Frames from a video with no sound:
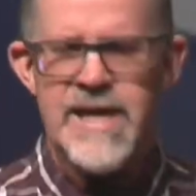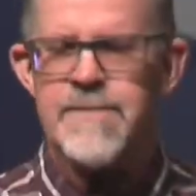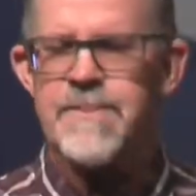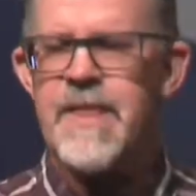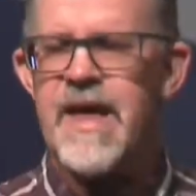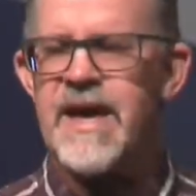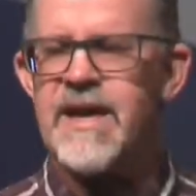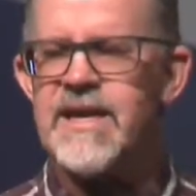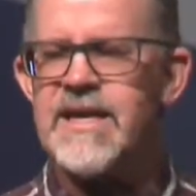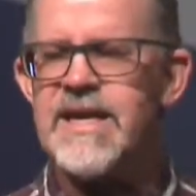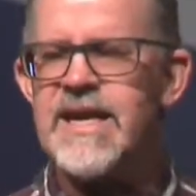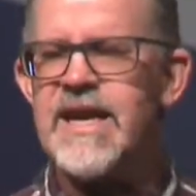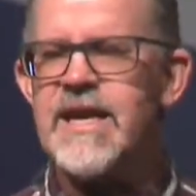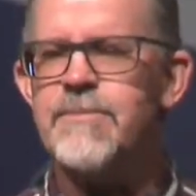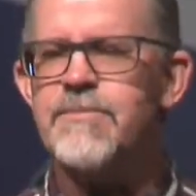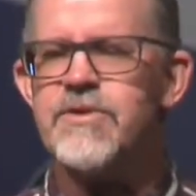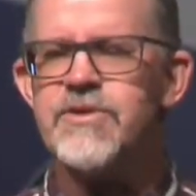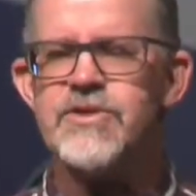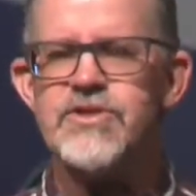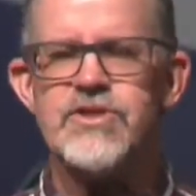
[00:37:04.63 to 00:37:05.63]
that
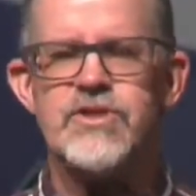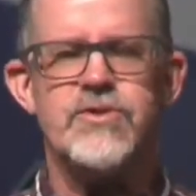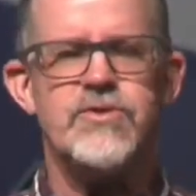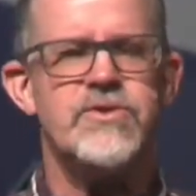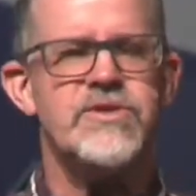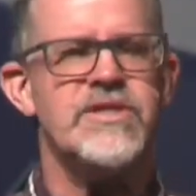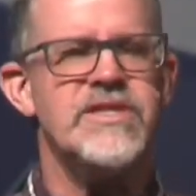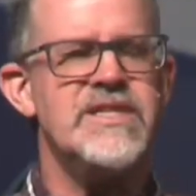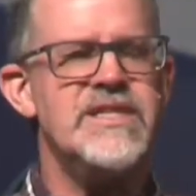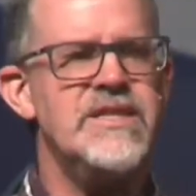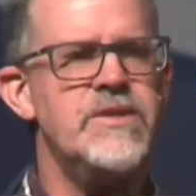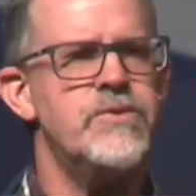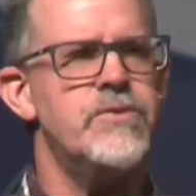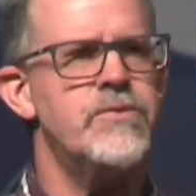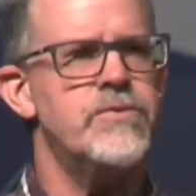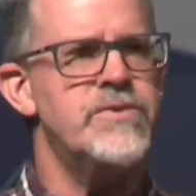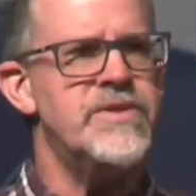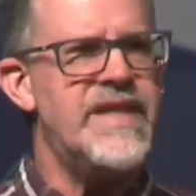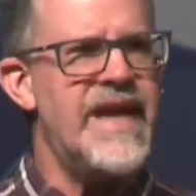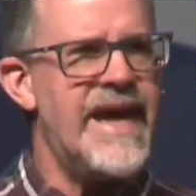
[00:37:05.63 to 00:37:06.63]
enables you to
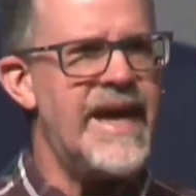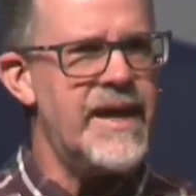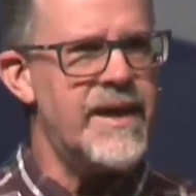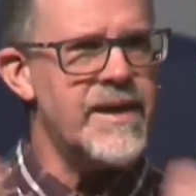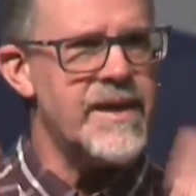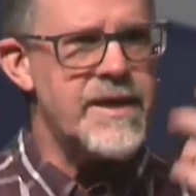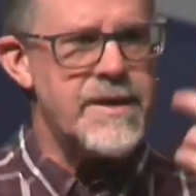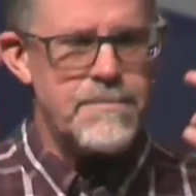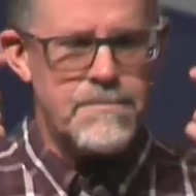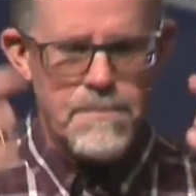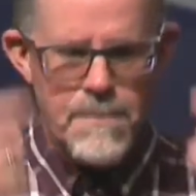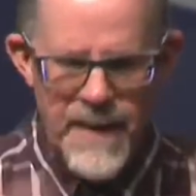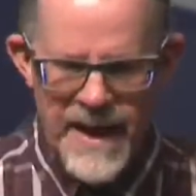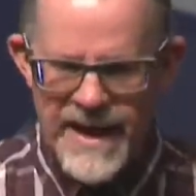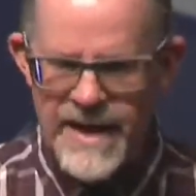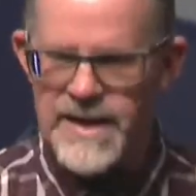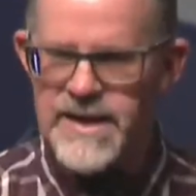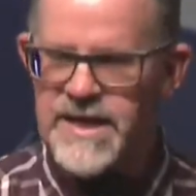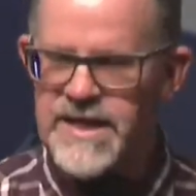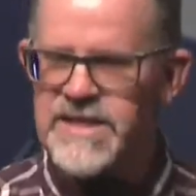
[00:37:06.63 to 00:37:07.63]
do daily
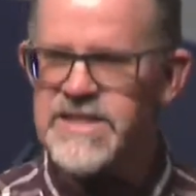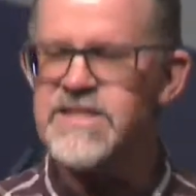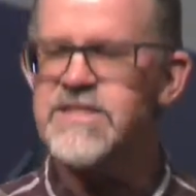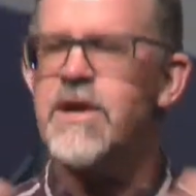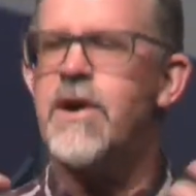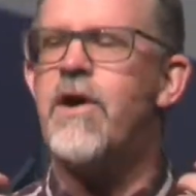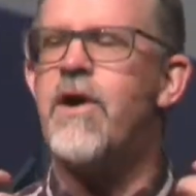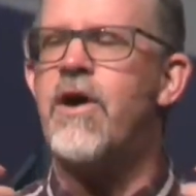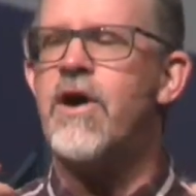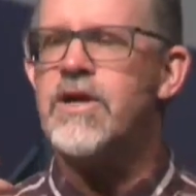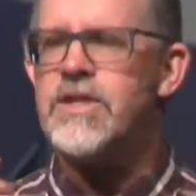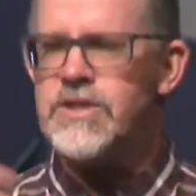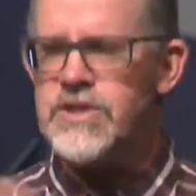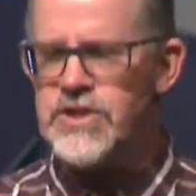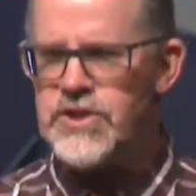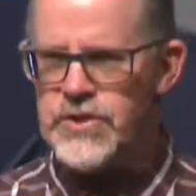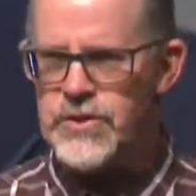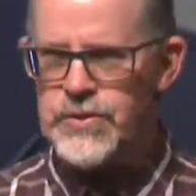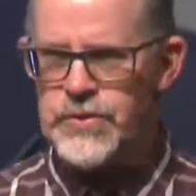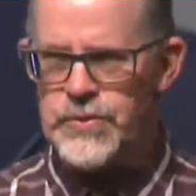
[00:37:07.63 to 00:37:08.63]
maintenance on
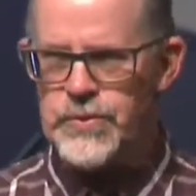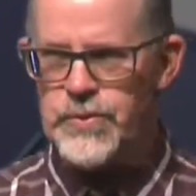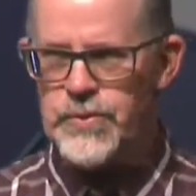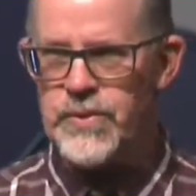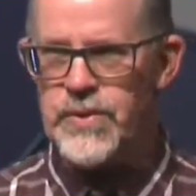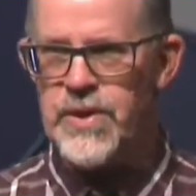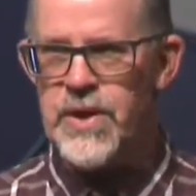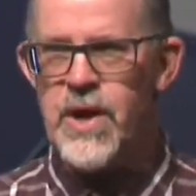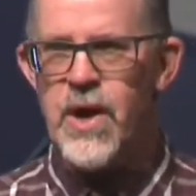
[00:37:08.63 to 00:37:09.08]
you,